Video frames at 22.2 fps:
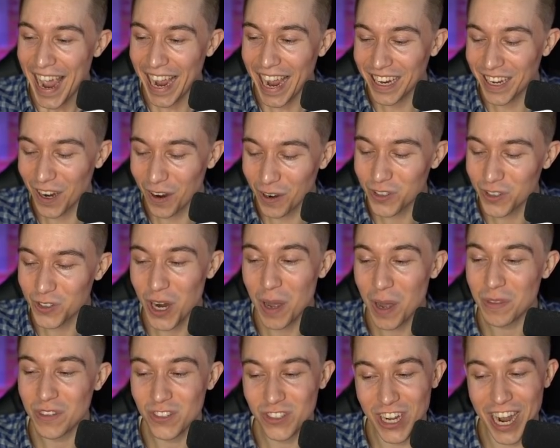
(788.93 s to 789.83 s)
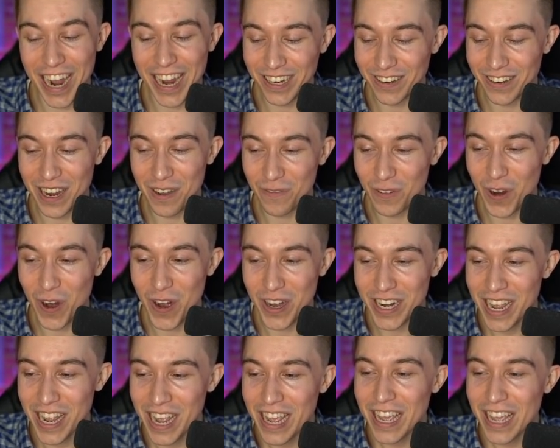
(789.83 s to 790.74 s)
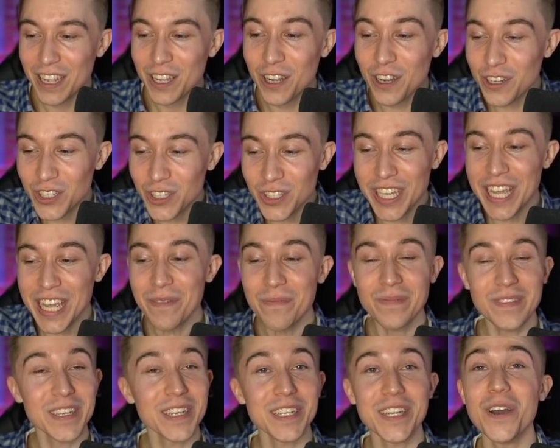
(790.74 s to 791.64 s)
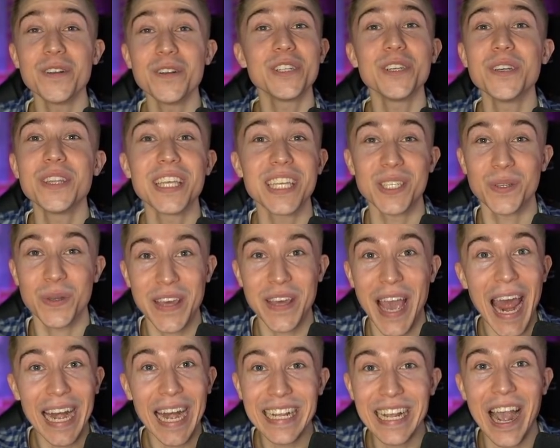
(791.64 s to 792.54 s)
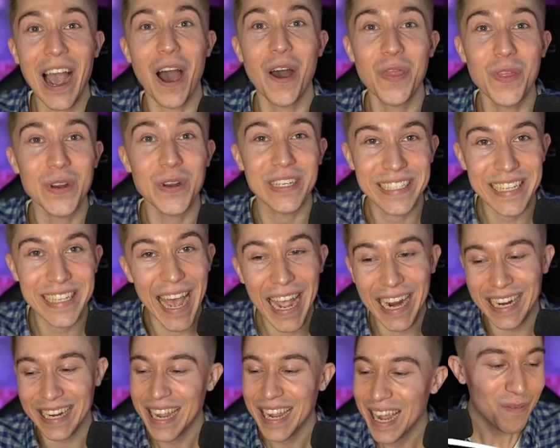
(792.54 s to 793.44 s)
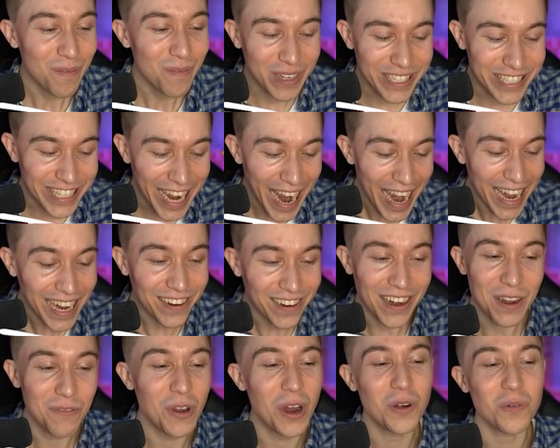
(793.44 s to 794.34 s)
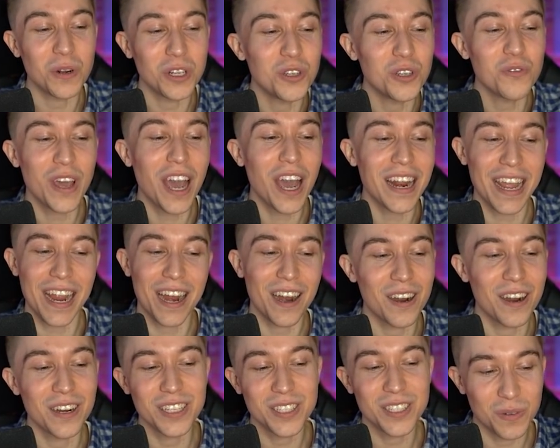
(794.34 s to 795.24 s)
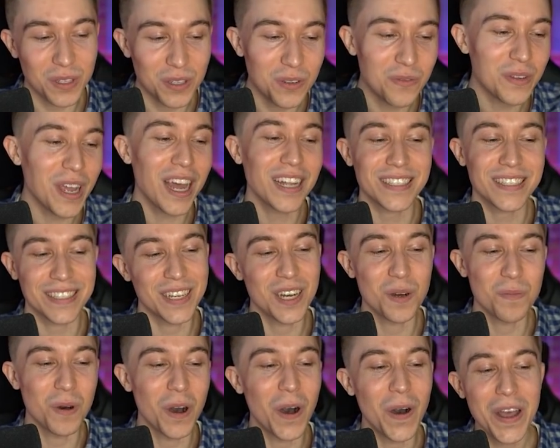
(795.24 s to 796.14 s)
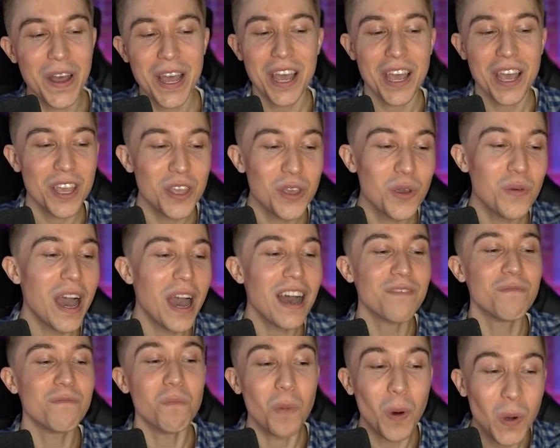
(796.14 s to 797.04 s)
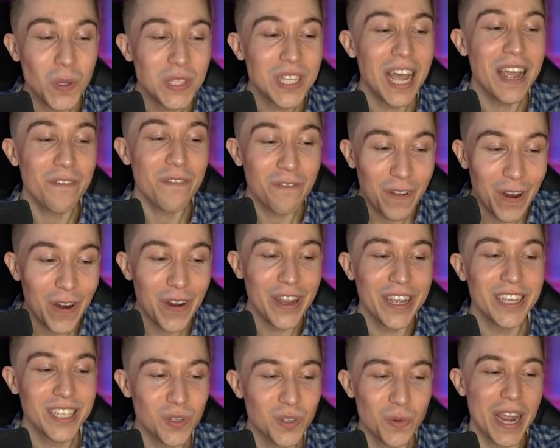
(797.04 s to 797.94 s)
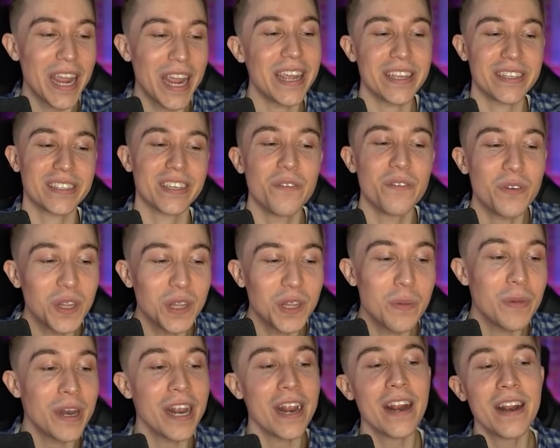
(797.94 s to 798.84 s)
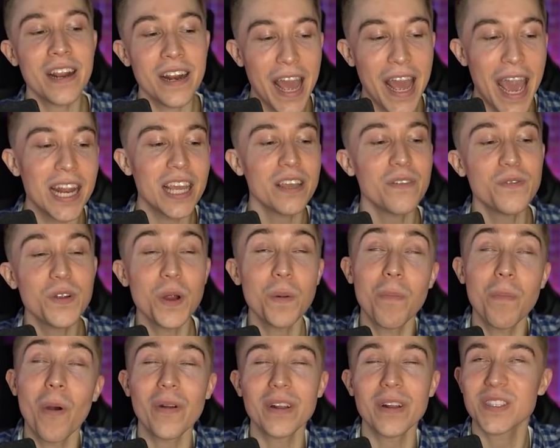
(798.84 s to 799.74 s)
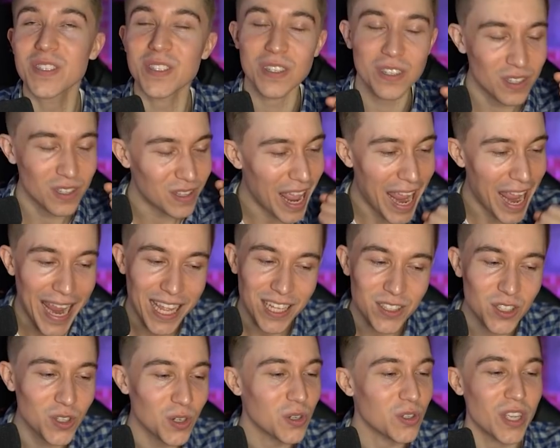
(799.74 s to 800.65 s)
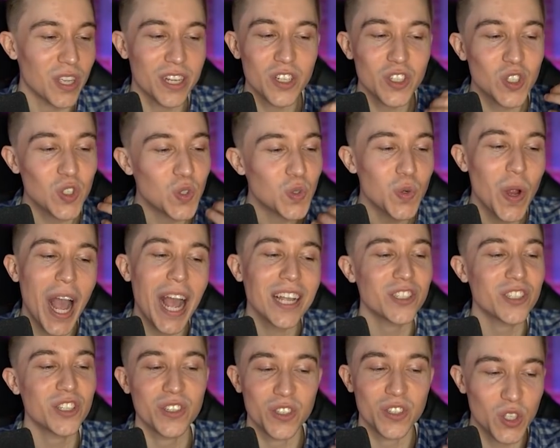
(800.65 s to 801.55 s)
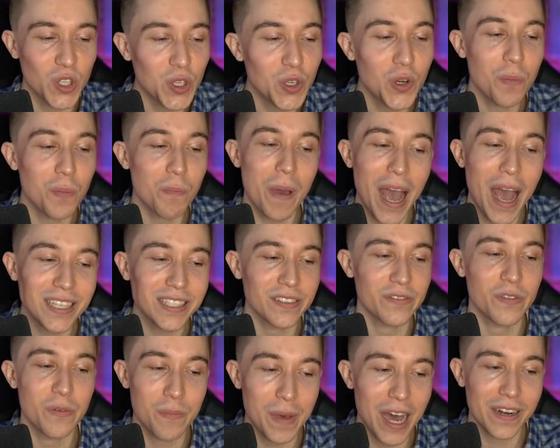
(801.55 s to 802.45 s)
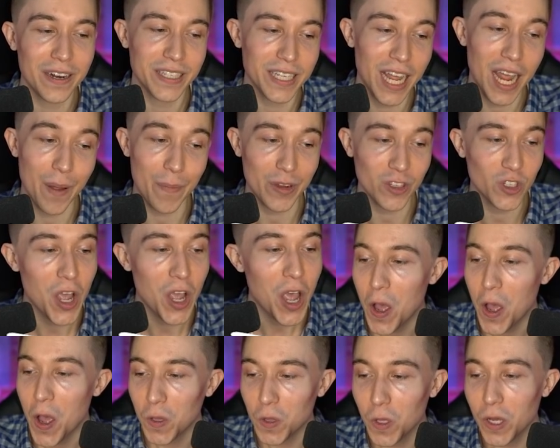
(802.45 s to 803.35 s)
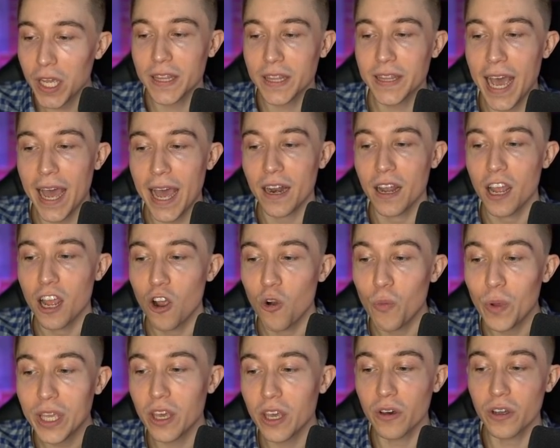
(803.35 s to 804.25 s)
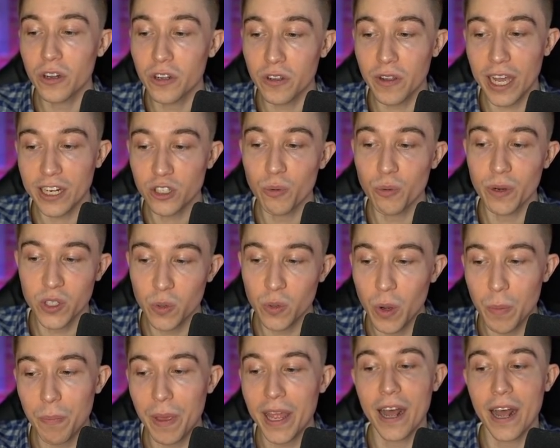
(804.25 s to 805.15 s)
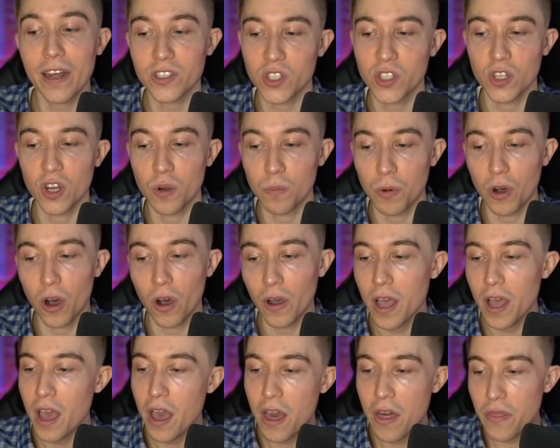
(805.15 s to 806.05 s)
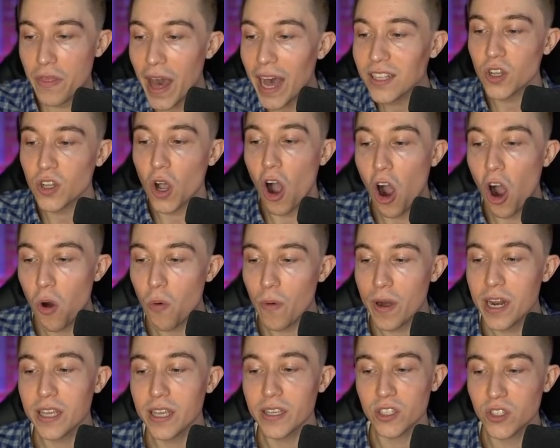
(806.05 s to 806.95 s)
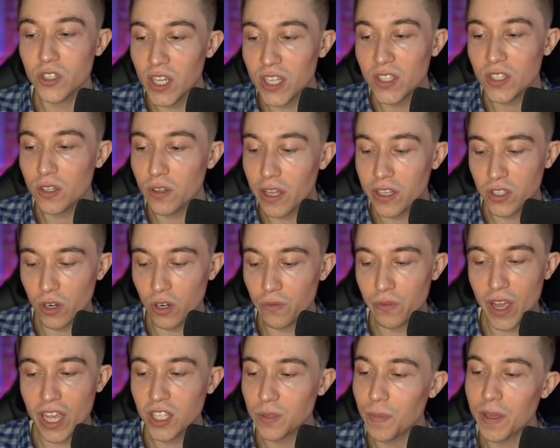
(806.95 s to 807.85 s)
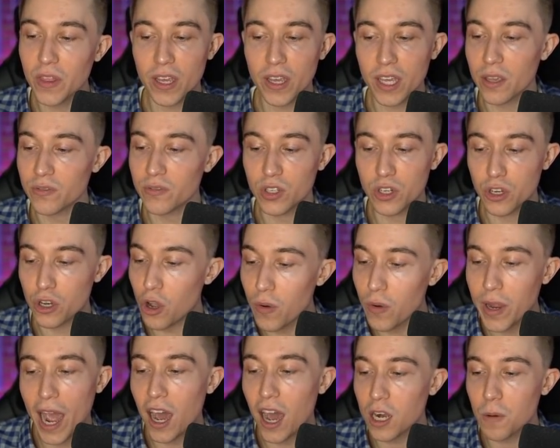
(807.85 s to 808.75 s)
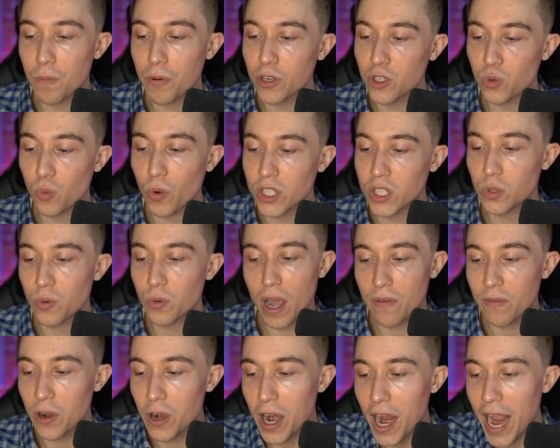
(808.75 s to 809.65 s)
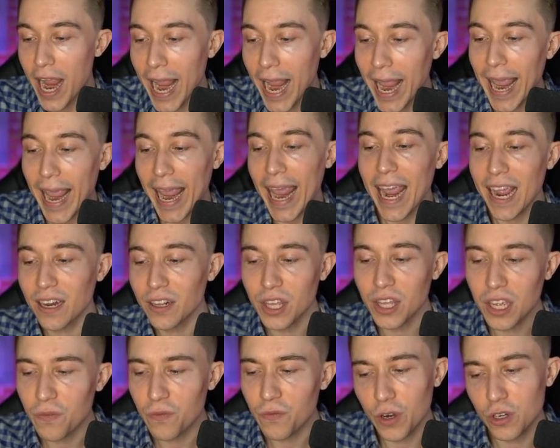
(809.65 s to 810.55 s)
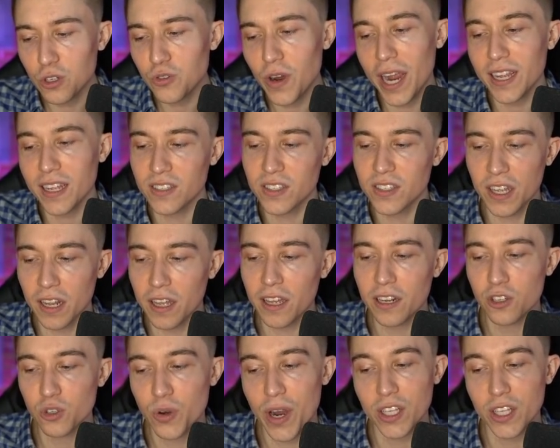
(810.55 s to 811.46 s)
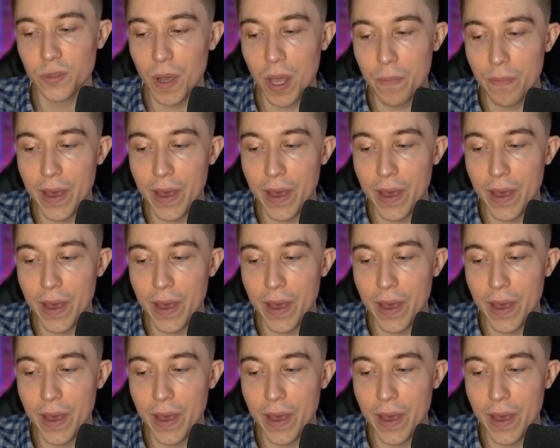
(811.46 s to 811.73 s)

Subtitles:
and go and drop the Giant Graveyard. Usually, you don't do this with any other deck, but Giant Graveyard, when you've got arrows, when you've got Snowball, you have multifarious ways of eliminating any of your opponent's answers and distractions to your massive amount of damage. Look at that. We kill an Electro Wizard, we bait out a Snowball. That's already a 6 elixir investment that gives no counter push whatsoever, and the Inferno Dragon is going to get trounced by